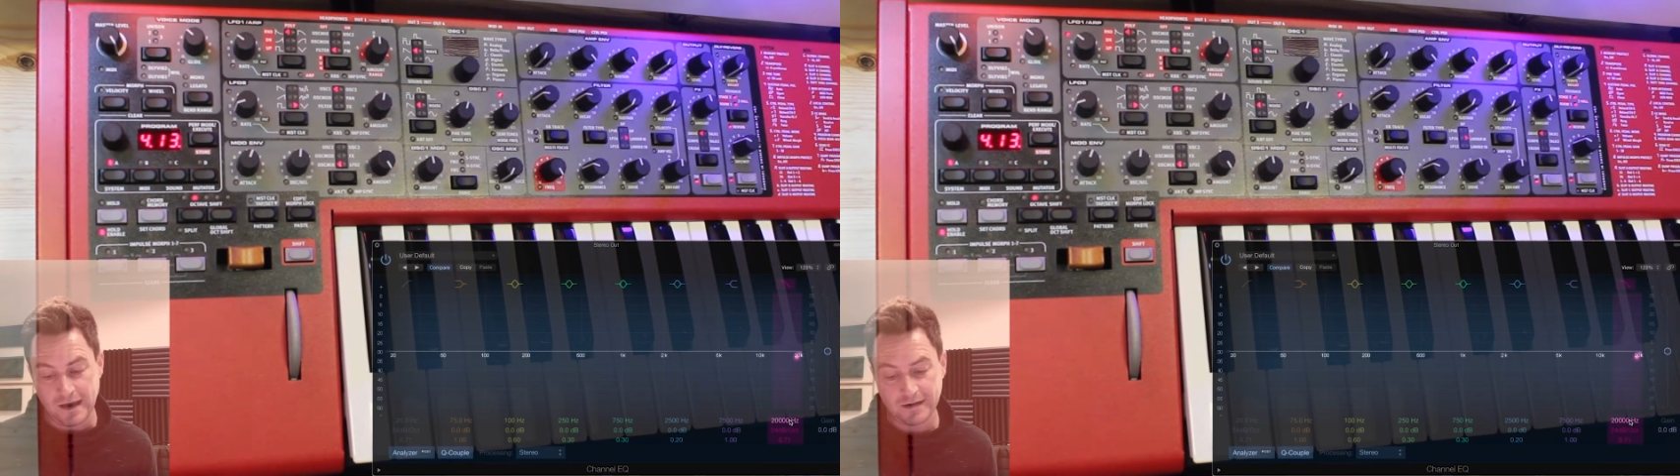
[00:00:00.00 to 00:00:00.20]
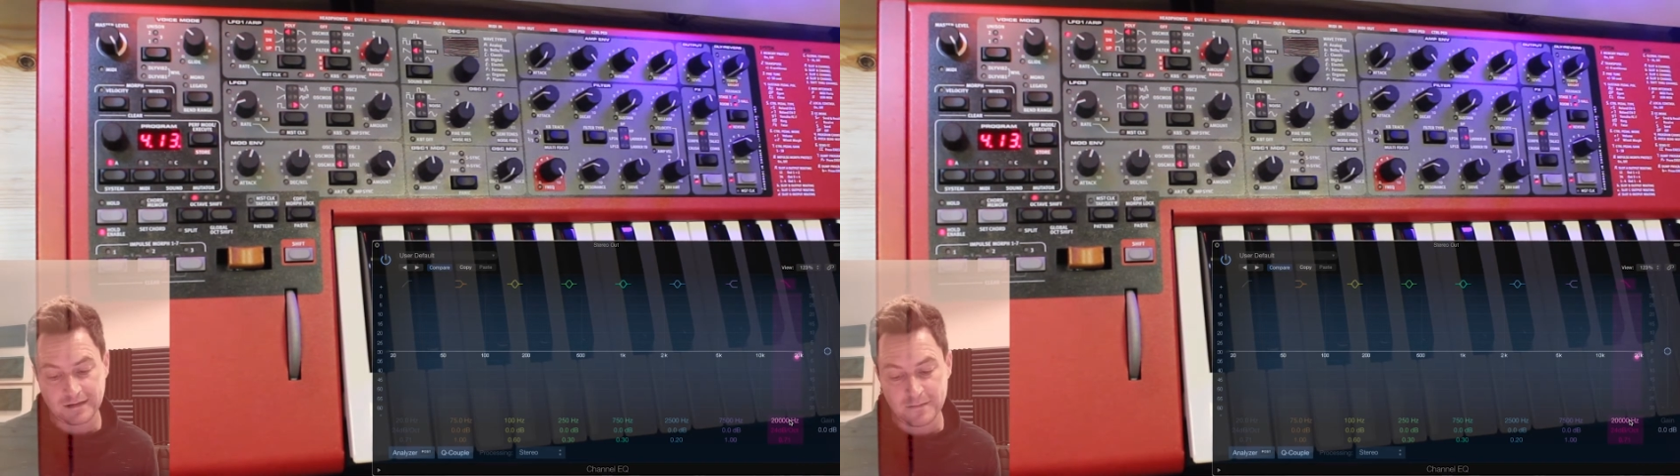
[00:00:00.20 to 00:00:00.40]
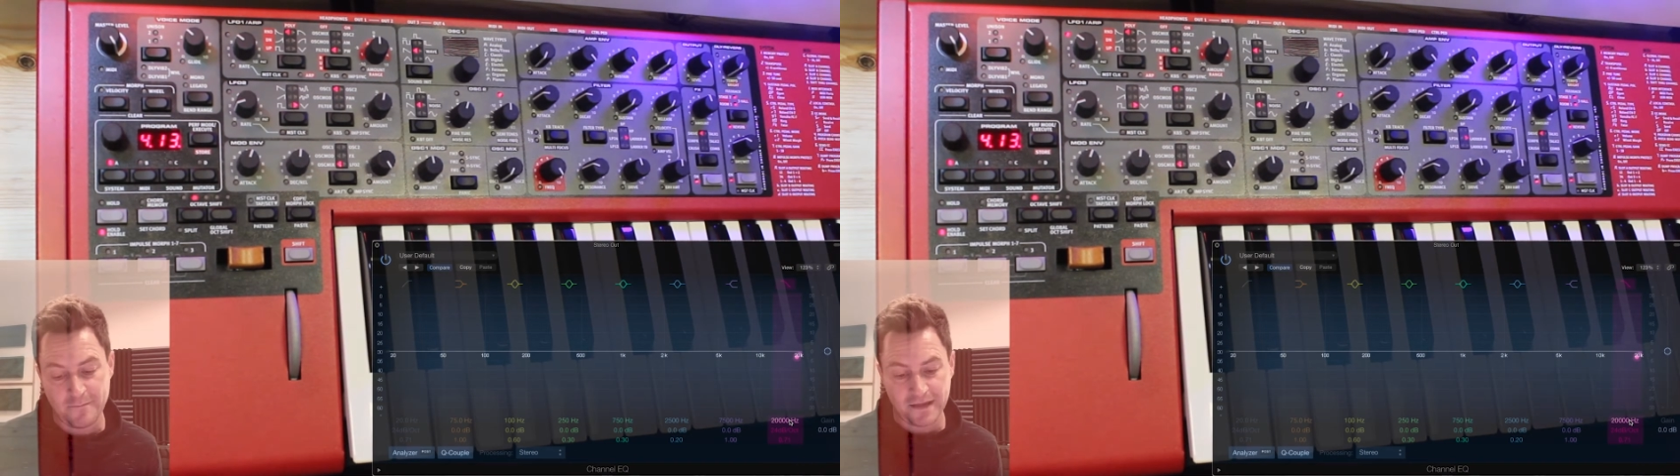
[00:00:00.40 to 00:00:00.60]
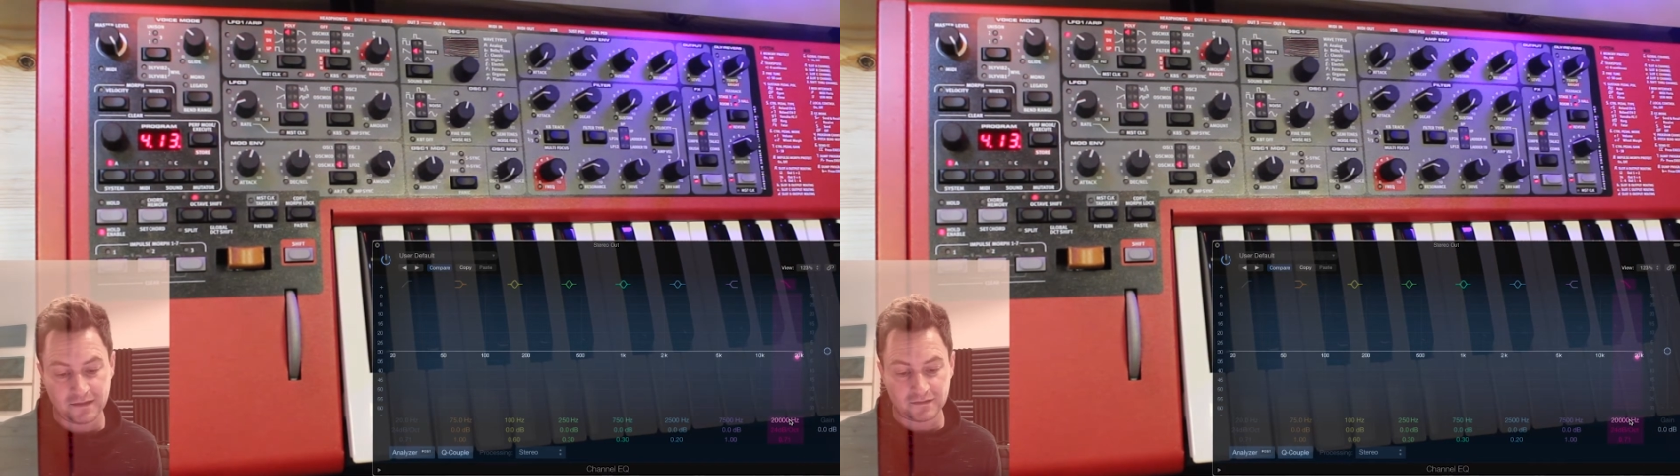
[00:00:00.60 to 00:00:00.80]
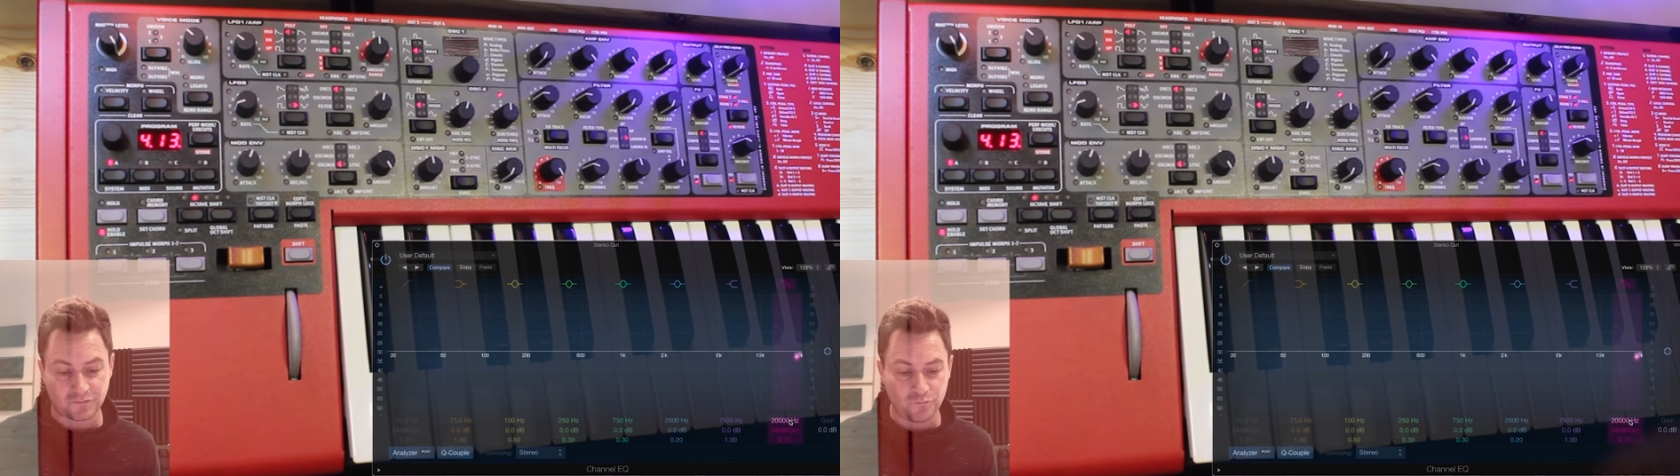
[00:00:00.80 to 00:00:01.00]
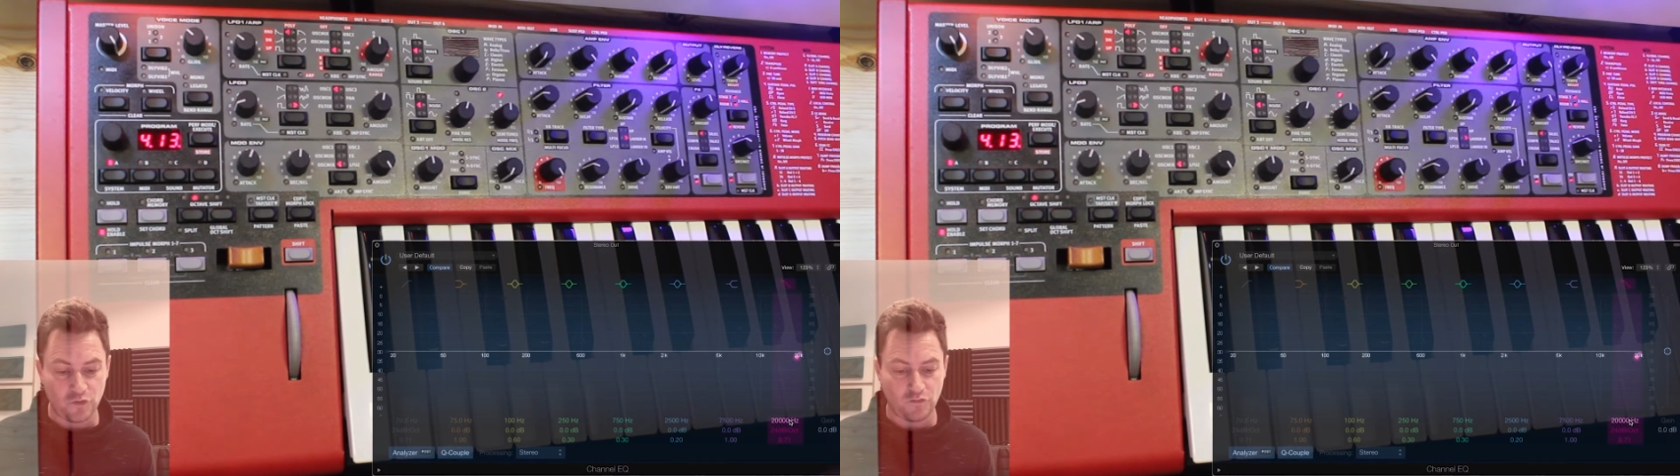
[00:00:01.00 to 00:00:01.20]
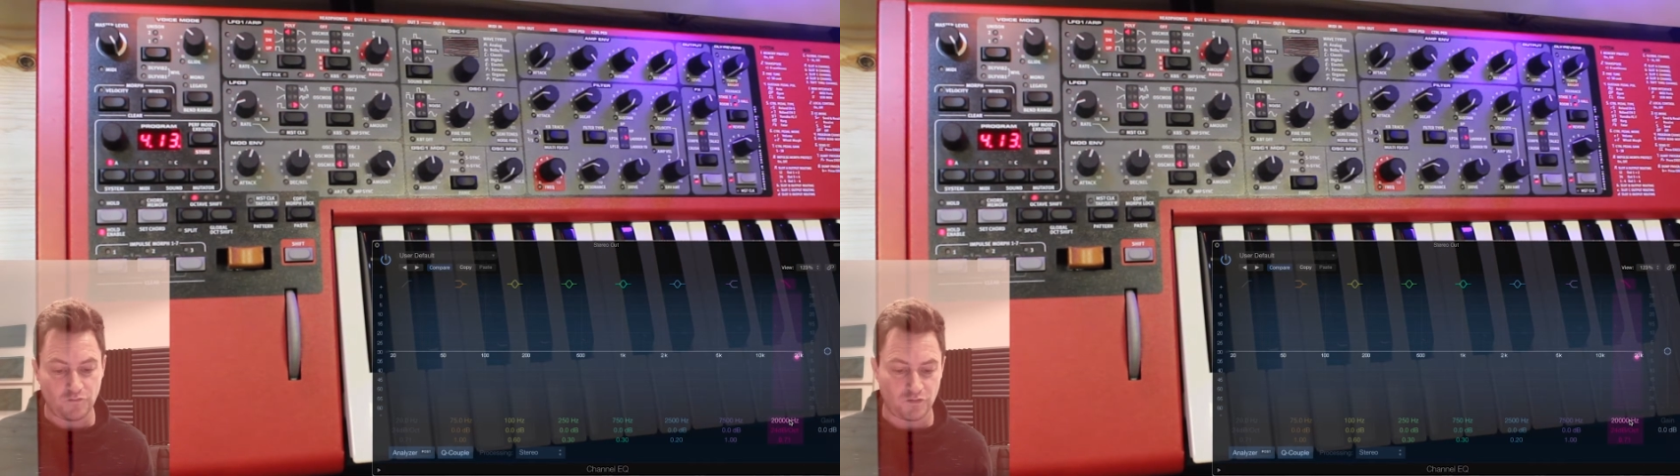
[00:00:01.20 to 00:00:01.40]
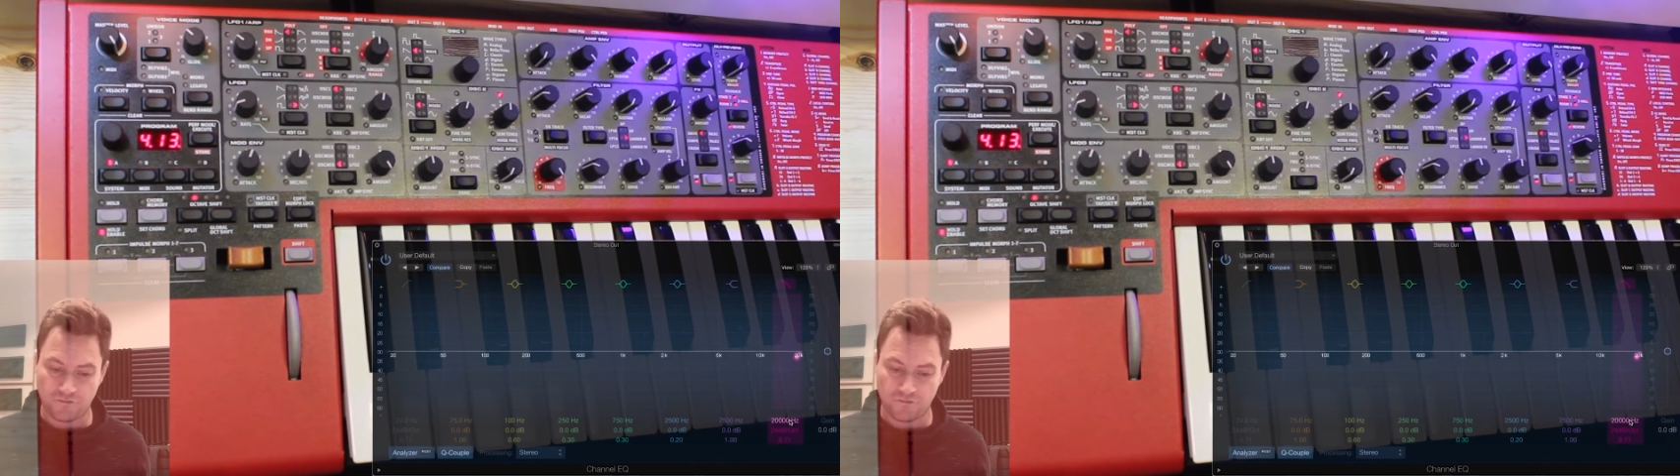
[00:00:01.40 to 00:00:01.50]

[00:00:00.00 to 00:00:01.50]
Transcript: I can make it move